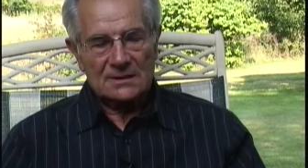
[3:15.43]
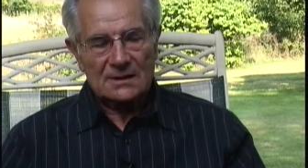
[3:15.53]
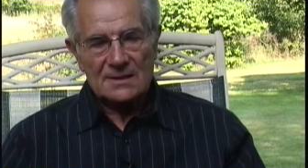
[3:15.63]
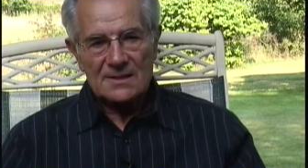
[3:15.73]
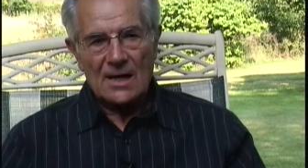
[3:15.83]

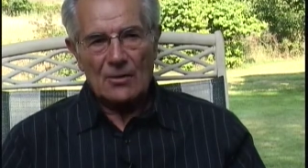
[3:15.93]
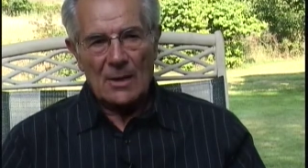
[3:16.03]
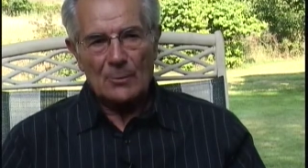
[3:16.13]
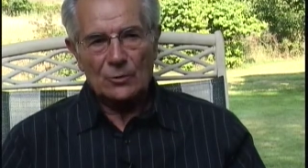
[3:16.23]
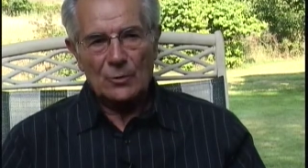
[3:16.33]
Catanzaro
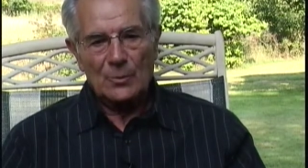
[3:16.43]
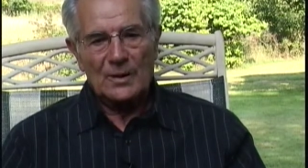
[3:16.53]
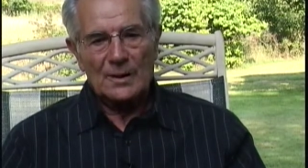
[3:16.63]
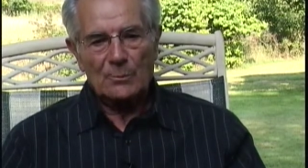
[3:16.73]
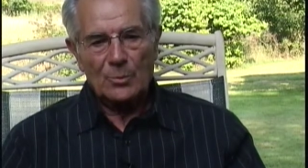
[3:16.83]
happened to
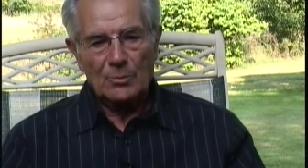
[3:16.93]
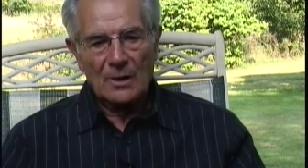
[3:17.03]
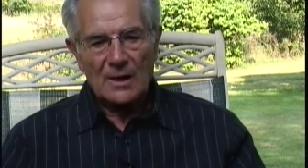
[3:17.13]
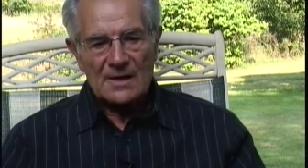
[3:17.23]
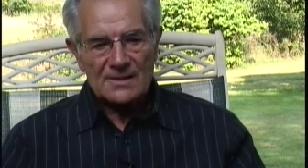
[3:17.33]
be the
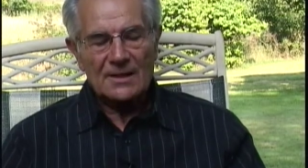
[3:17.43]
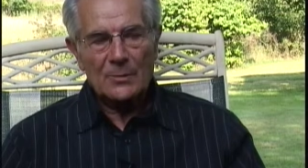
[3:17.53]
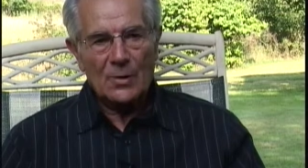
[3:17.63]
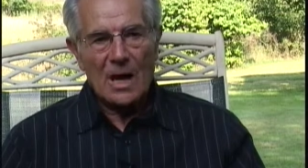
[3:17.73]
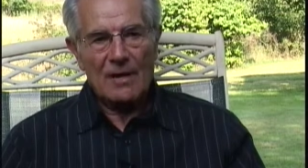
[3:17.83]
city
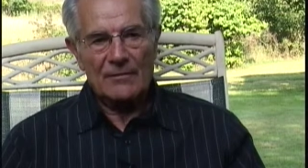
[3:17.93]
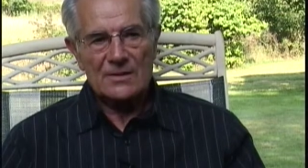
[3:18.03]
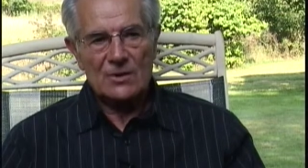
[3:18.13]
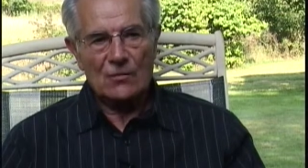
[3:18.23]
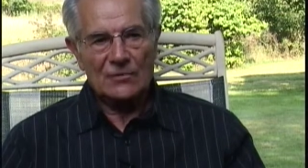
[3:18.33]

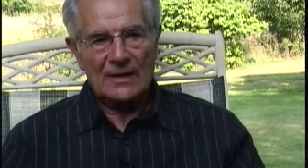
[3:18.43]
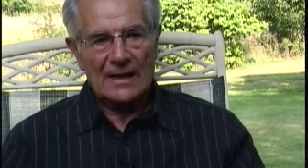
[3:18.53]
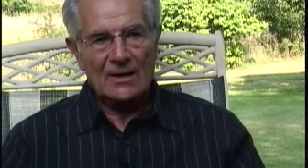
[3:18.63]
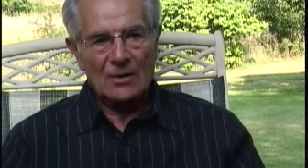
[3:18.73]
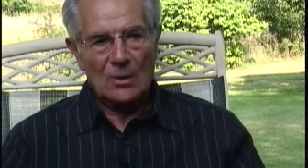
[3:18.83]
province of the
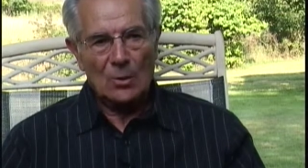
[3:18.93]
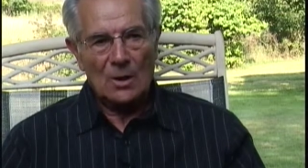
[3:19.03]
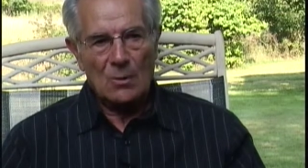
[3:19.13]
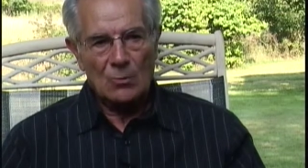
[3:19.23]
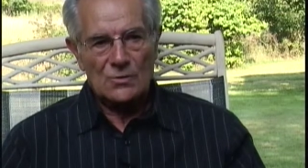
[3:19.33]
area where
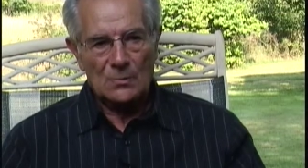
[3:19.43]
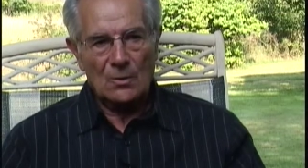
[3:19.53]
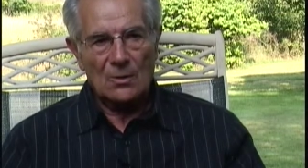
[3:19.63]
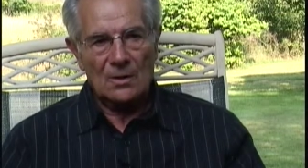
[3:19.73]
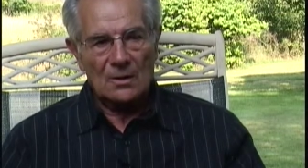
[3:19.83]
I was
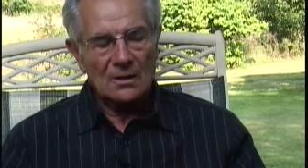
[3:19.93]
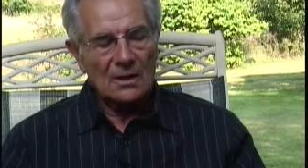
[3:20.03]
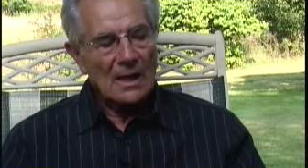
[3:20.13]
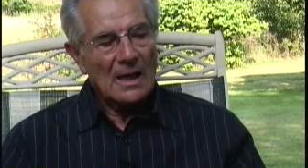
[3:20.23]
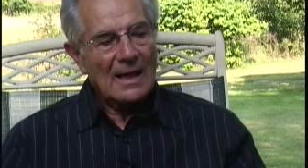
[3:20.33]
born.
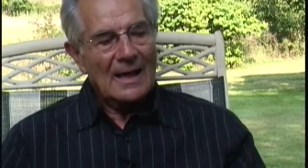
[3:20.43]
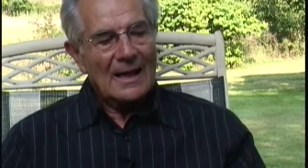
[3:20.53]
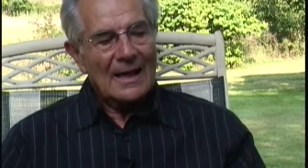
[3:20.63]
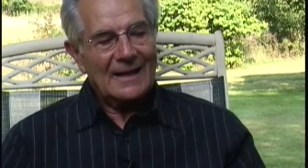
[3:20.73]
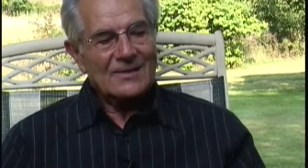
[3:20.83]

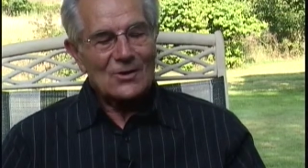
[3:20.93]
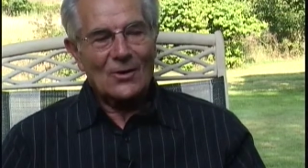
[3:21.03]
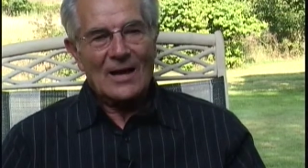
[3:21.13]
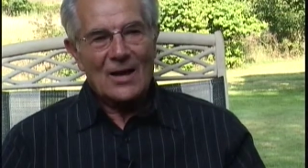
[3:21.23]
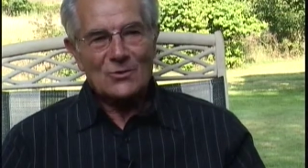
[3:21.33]
And
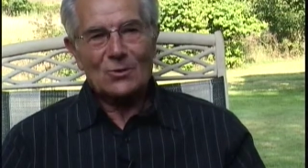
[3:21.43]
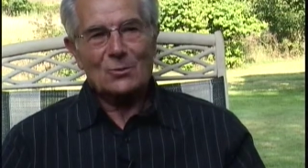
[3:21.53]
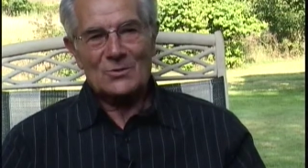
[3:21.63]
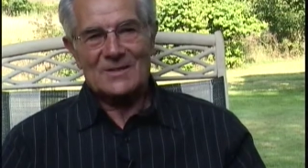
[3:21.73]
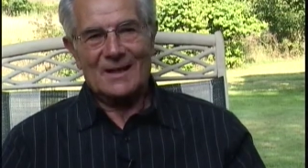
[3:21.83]
so the high school
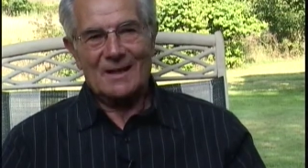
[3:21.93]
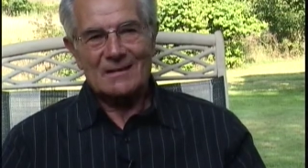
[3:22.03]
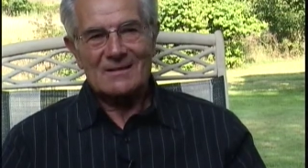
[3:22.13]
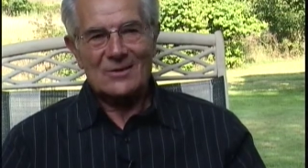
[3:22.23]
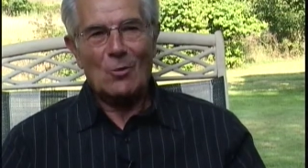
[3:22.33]
was there.
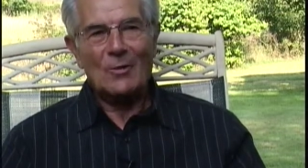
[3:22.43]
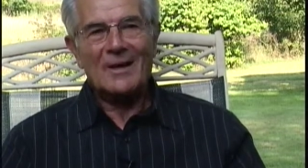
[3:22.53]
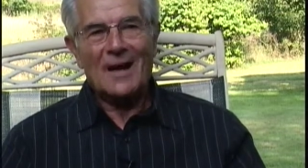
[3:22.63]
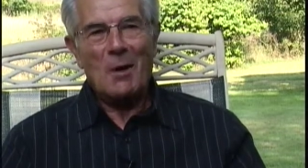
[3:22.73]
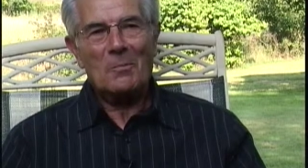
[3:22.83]
So we
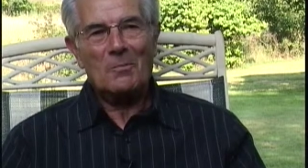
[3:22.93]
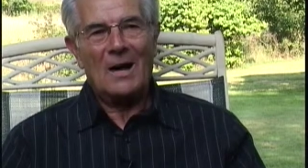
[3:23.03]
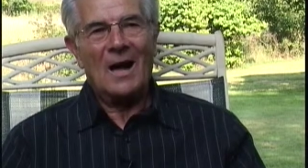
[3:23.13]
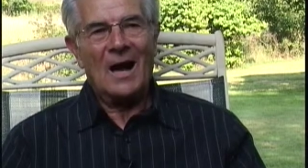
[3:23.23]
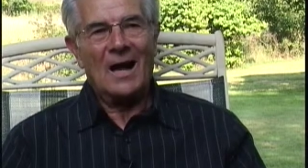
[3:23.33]
get up
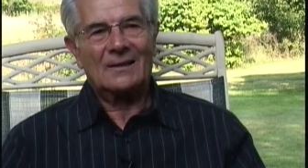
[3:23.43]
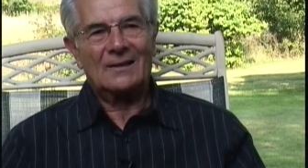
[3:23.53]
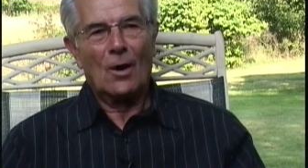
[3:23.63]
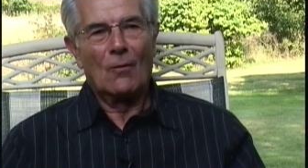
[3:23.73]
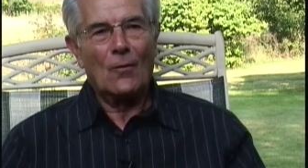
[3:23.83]
at
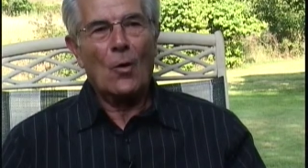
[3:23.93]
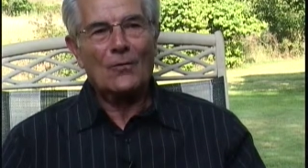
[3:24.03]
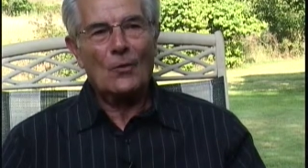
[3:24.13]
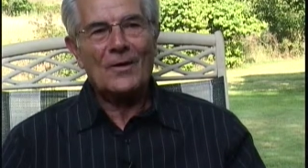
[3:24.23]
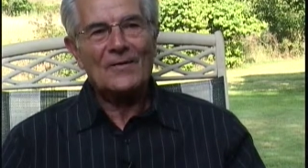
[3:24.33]

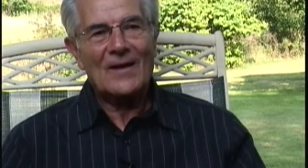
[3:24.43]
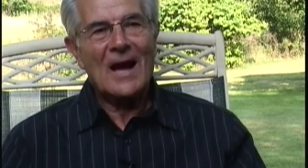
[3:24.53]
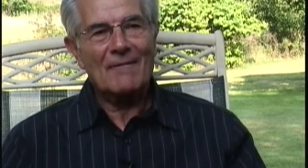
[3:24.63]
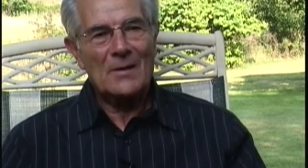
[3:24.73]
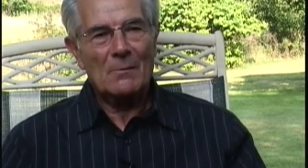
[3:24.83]

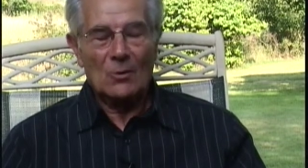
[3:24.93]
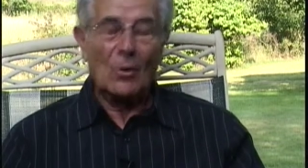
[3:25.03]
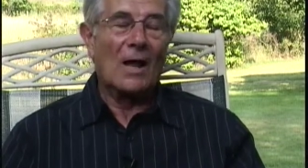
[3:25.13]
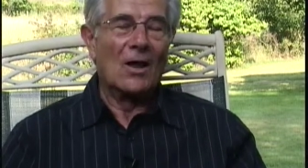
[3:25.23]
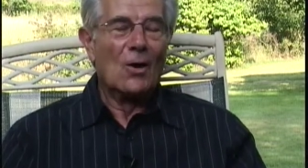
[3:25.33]
4:45,
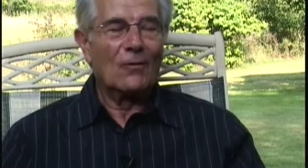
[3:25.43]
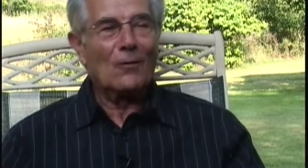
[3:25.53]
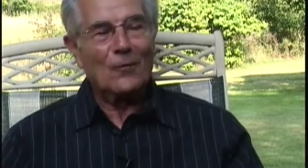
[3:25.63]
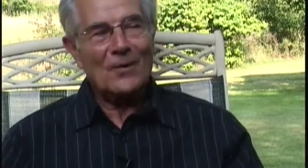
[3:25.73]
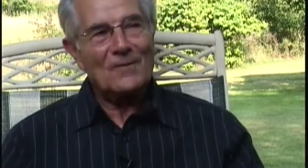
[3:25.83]
well,
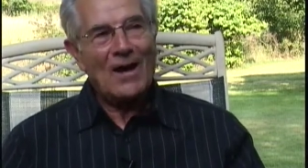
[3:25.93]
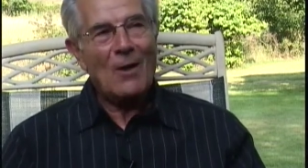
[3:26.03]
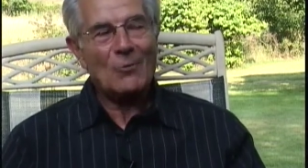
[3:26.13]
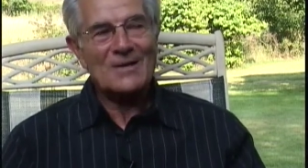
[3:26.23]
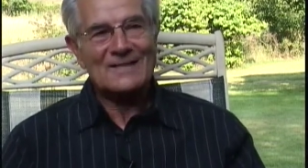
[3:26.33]

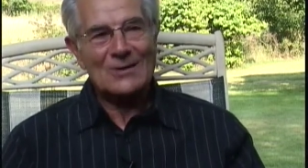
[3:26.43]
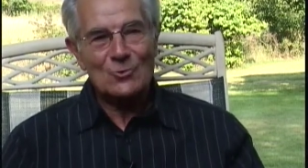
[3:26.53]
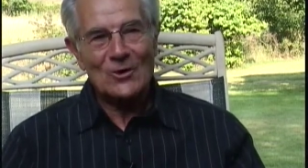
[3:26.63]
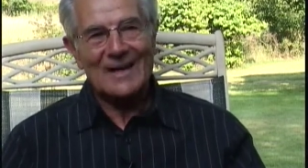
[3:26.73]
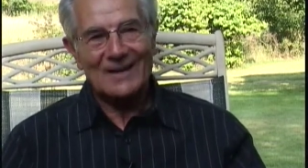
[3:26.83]
4:45 was the
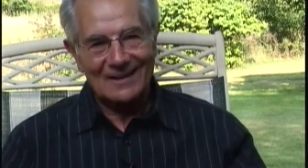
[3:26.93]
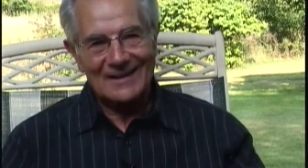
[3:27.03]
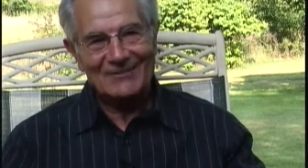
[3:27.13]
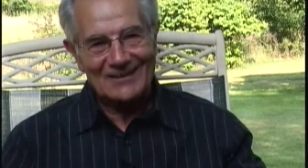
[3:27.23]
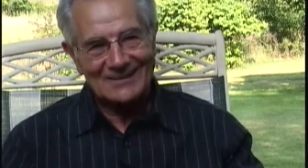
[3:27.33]
train to
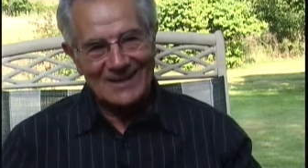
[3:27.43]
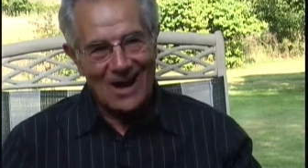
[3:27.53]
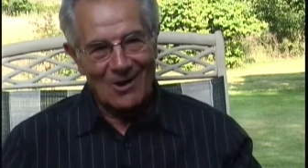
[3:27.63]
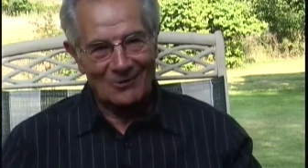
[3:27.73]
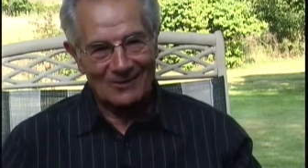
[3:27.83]
leave the
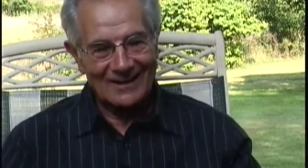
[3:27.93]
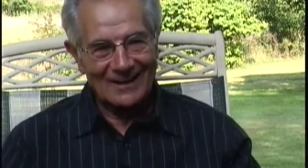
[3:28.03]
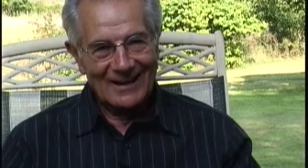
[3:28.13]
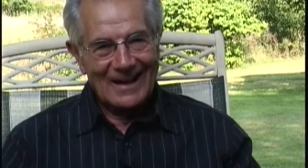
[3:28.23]
town.